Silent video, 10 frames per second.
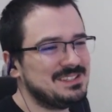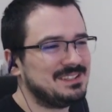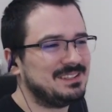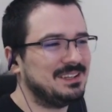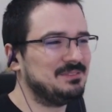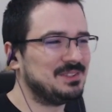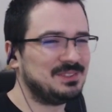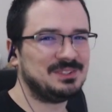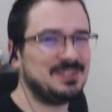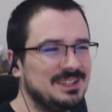I'm not
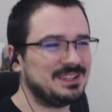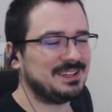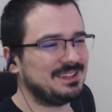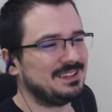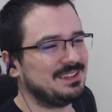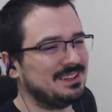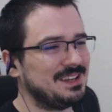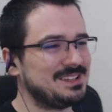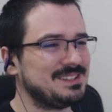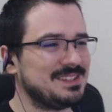doing an
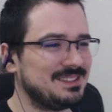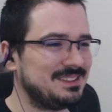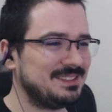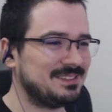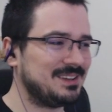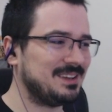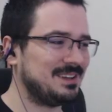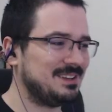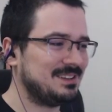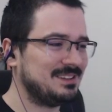accent,
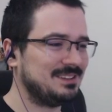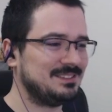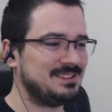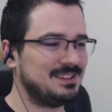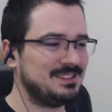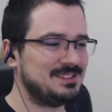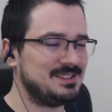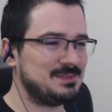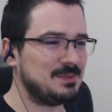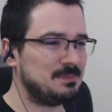okay? That's
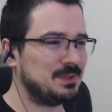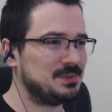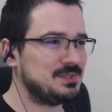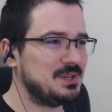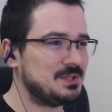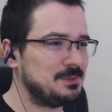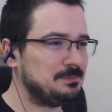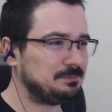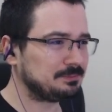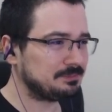just my pronunciation.
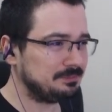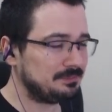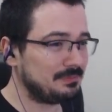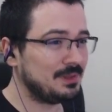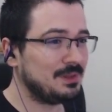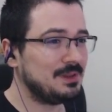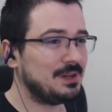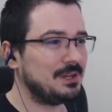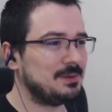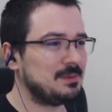
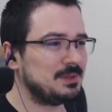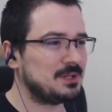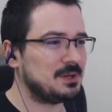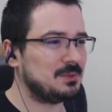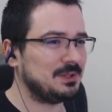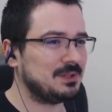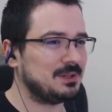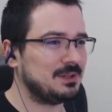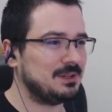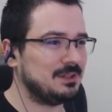I remember how, like,
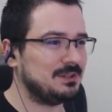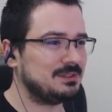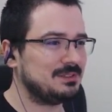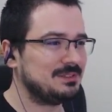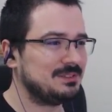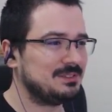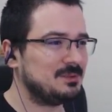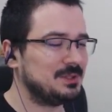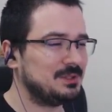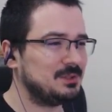I
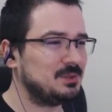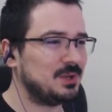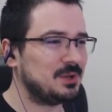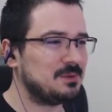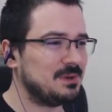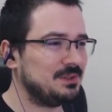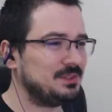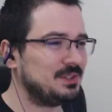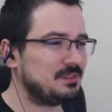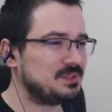wanted to recommend
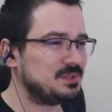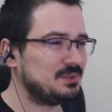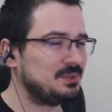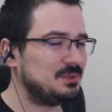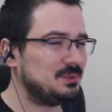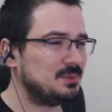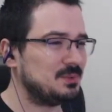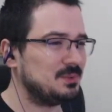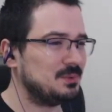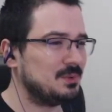Hearthstone
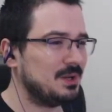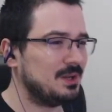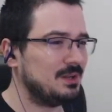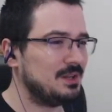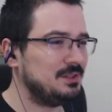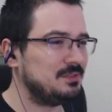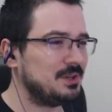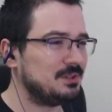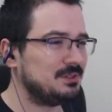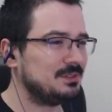to a lady
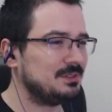friend